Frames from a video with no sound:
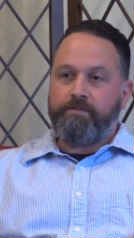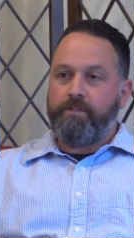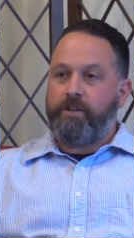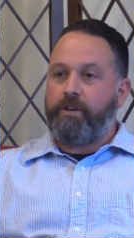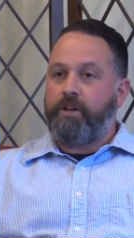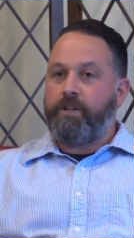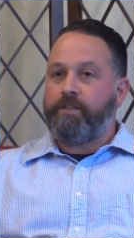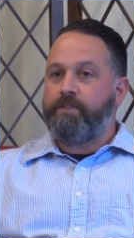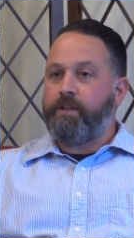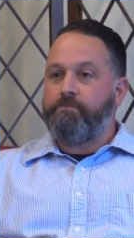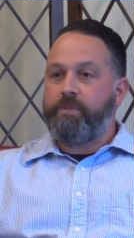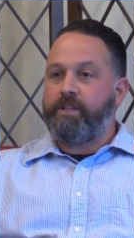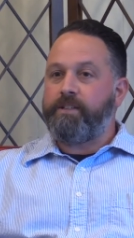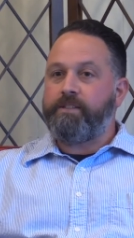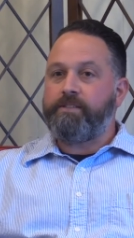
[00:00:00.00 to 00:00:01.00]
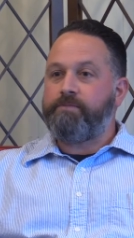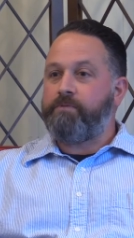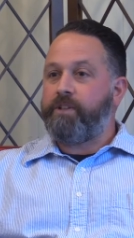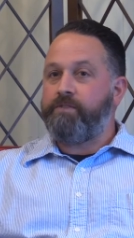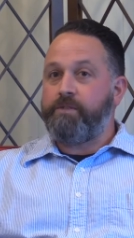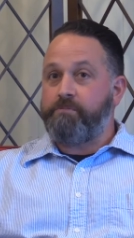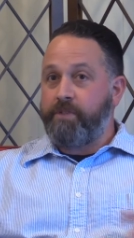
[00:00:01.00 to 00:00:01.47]
All of our buddies,
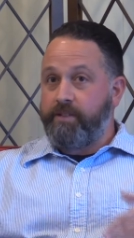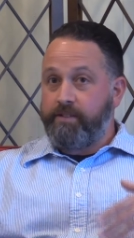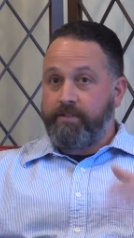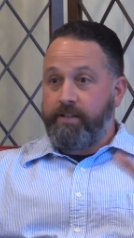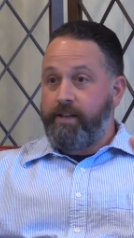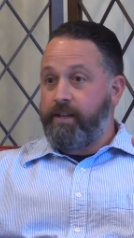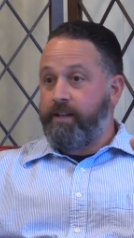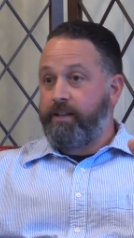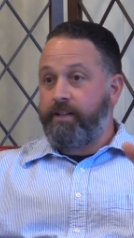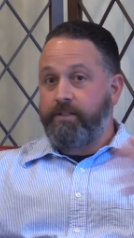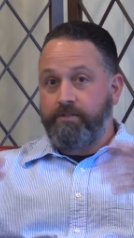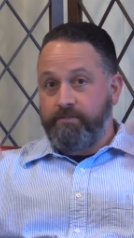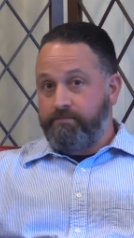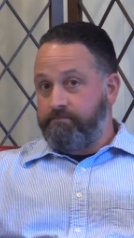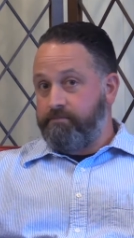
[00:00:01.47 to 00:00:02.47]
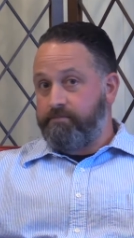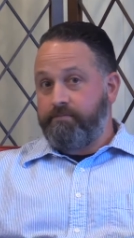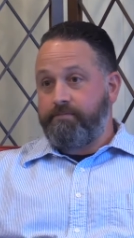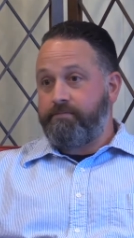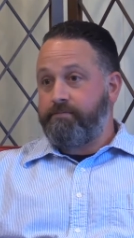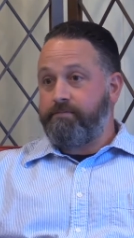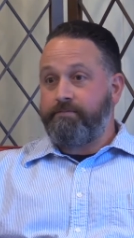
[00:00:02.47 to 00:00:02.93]
when everybody used to hang out,
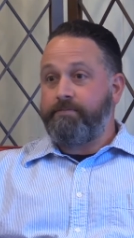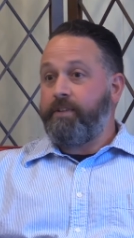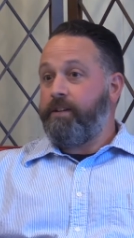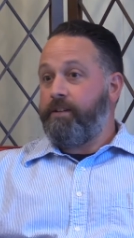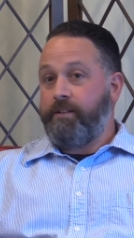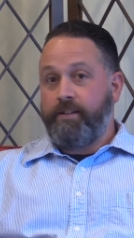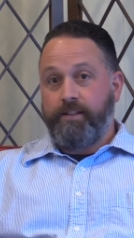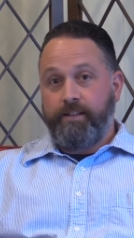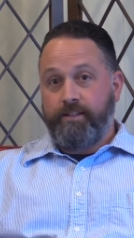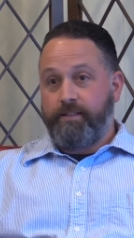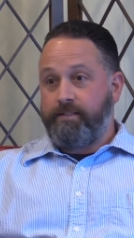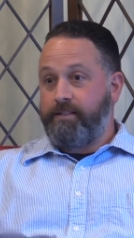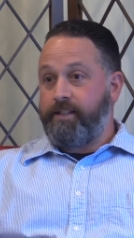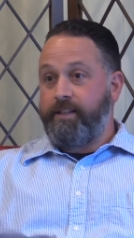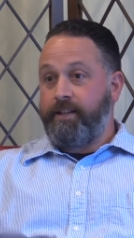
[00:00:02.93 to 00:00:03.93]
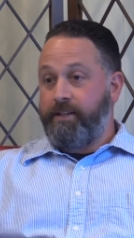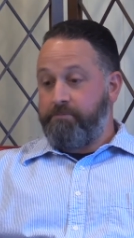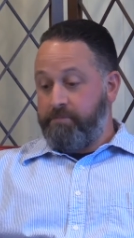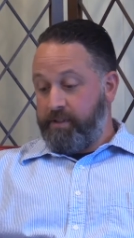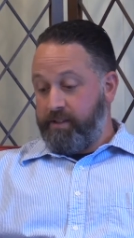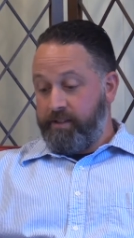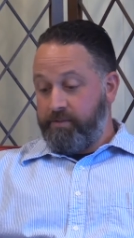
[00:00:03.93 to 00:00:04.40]
he had
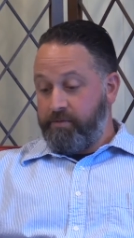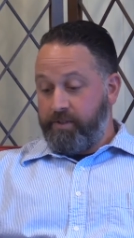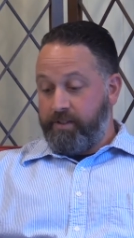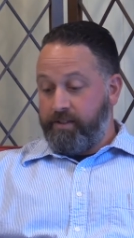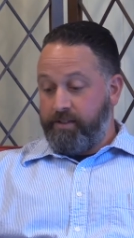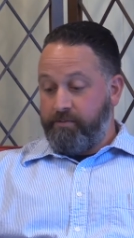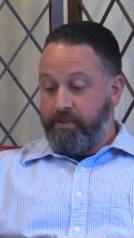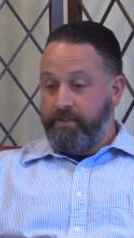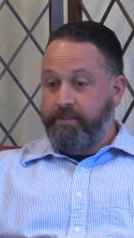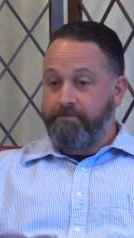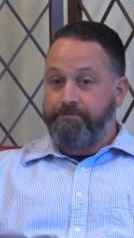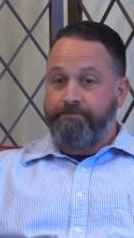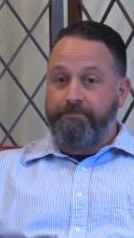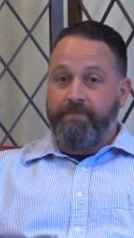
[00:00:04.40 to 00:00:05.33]
Bailey with him.